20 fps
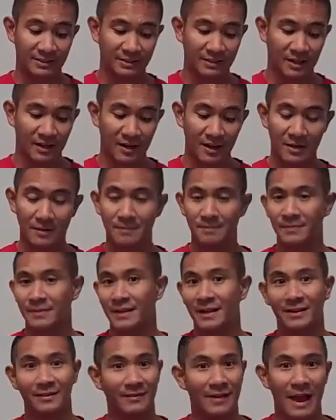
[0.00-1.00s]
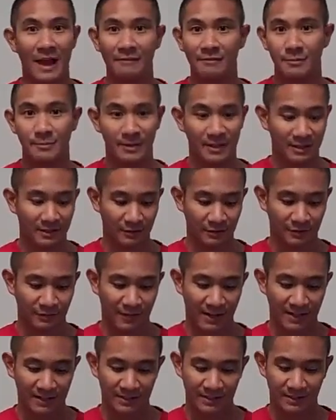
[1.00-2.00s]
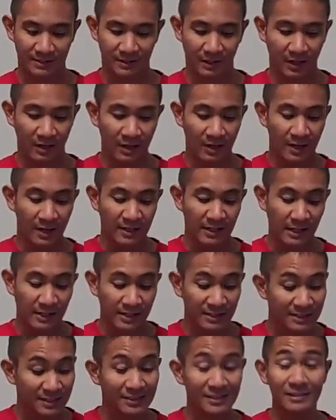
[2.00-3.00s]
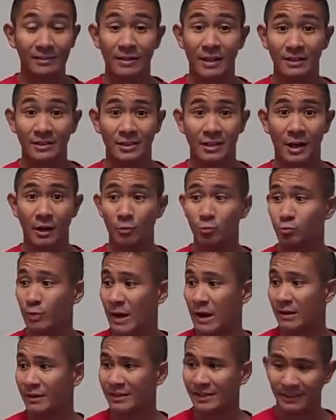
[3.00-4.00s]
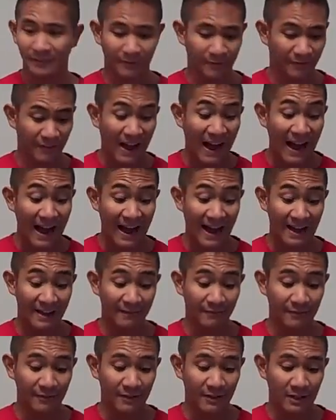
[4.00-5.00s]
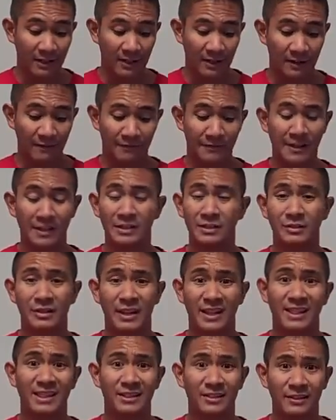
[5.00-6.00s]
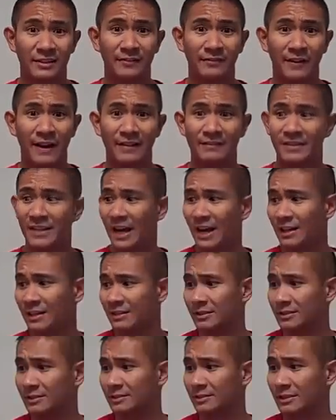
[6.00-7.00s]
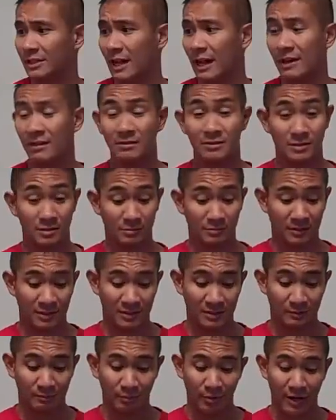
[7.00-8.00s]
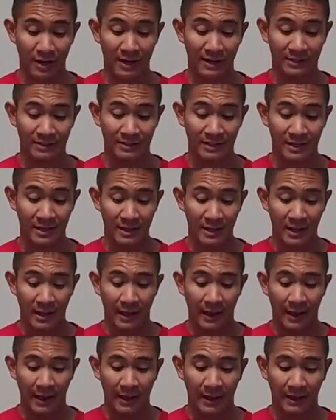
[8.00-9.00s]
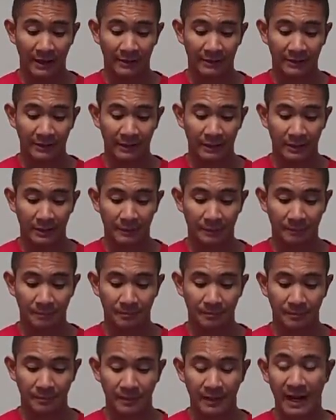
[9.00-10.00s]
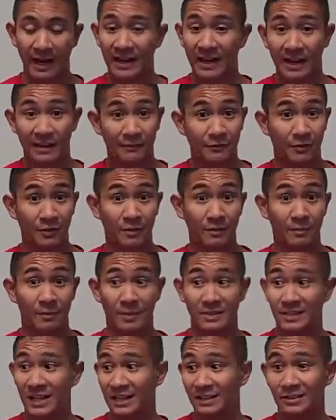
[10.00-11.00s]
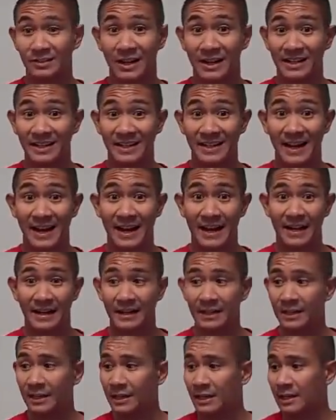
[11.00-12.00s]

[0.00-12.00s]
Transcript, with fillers: Star. Now everybody knows Phantasy Star. Now this is a, actually a rarity five, valued at thirty five dollars. I was really surprised, and um, I got it for a dollar ninety nine.